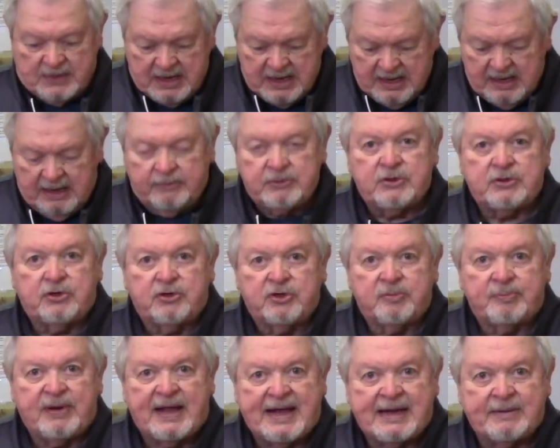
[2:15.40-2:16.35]
I'm going to go to
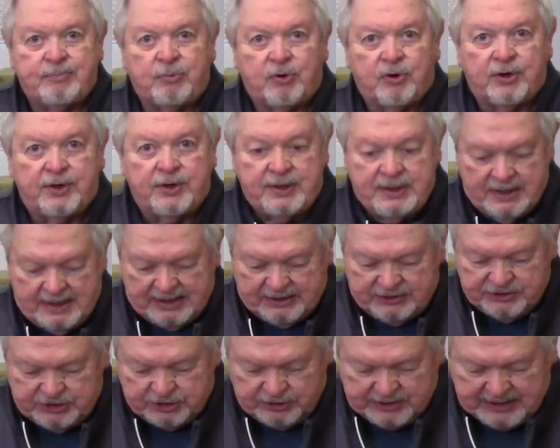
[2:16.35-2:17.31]
the blackboard and
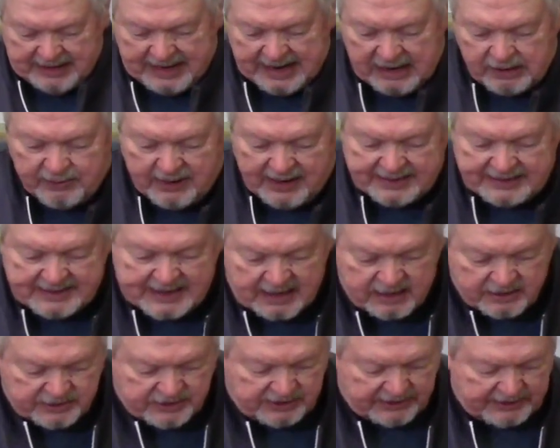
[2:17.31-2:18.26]
show you how I
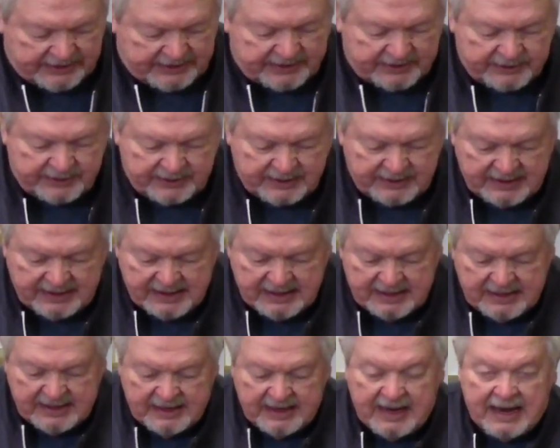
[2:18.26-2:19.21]
calculated
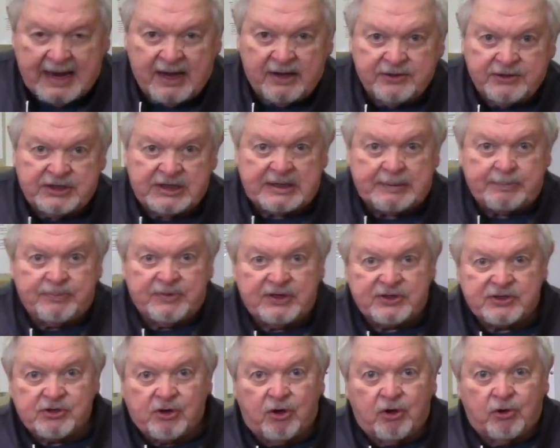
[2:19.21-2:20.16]
how deep
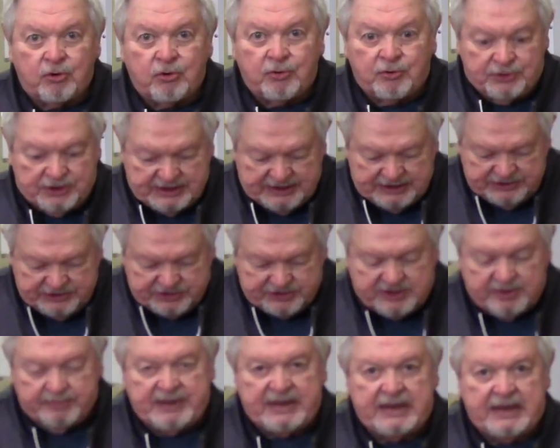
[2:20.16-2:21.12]
this hole needs
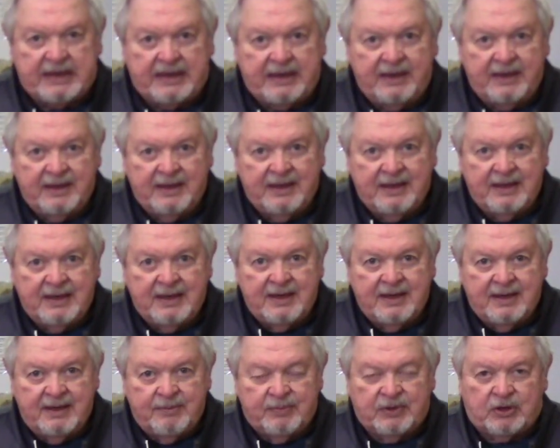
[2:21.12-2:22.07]
to be,
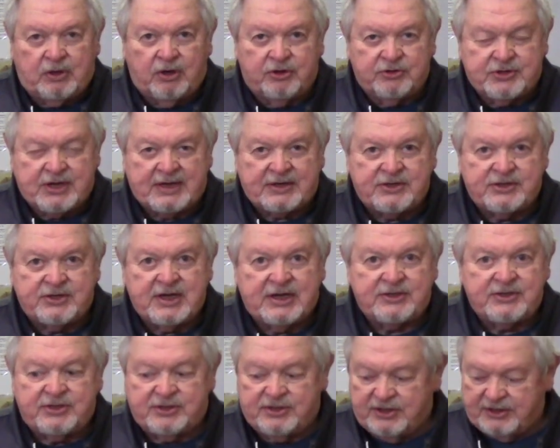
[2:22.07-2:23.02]
because that
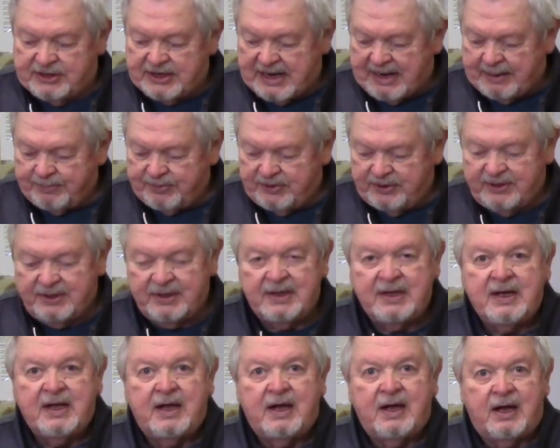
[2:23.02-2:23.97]
sets the depth
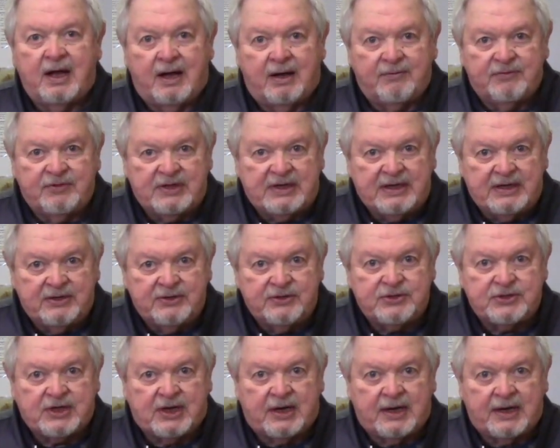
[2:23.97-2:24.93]
of the
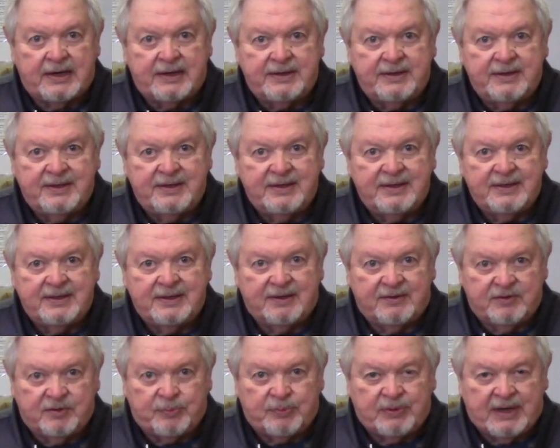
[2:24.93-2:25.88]
inside
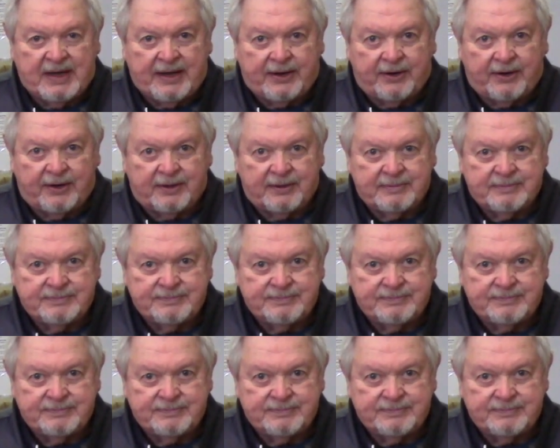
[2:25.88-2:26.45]
of the platter.